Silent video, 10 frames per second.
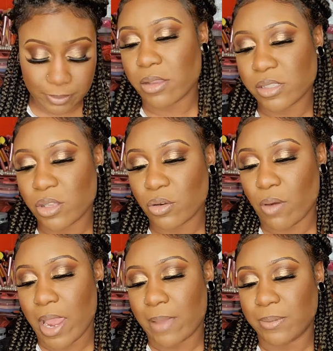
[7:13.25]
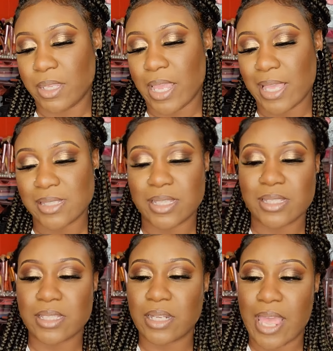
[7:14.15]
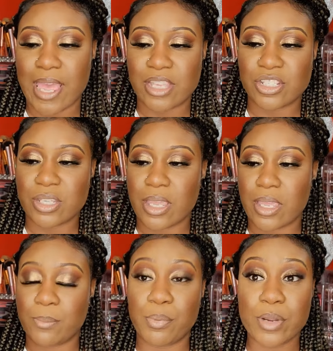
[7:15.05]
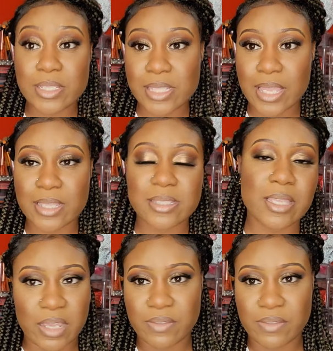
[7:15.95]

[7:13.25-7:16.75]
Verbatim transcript: Also grab the Essence Lash Princess.